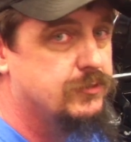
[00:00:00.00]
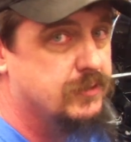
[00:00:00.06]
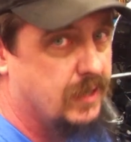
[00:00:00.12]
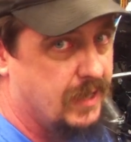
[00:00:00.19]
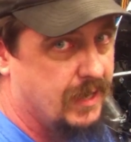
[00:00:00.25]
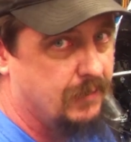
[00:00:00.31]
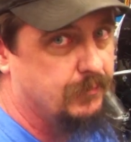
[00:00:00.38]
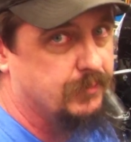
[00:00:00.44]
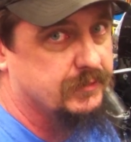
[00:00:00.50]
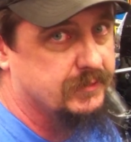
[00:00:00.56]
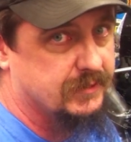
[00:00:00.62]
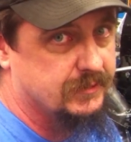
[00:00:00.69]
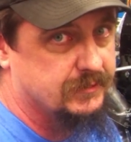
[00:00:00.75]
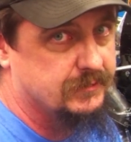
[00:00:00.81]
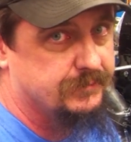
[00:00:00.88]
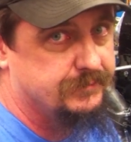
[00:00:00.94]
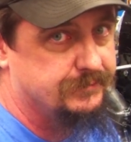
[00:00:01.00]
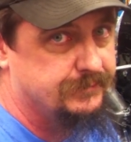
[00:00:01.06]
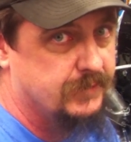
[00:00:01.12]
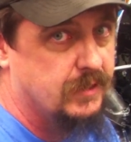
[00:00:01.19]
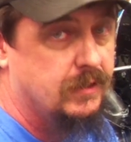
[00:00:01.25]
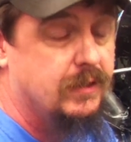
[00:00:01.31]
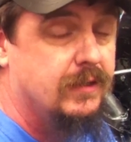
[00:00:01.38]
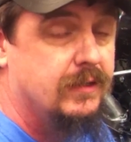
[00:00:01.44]
job with this.
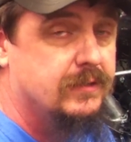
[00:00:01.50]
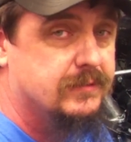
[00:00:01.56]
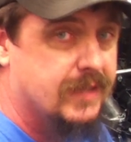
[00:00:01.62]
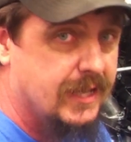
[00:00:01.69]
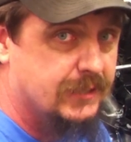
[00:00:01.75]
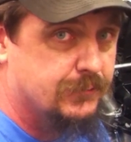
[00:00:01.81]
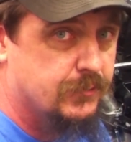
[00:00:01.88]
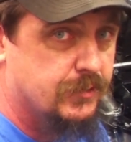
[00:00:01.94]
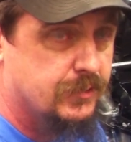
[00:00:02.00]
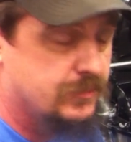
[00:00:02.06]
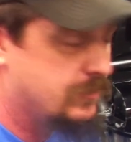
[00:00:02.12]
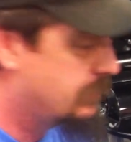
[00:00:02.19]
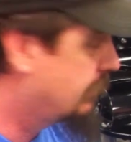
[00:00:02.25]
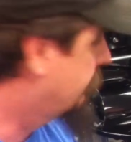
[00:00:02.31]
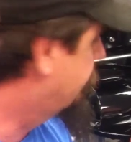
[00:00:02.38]
Thanks for in,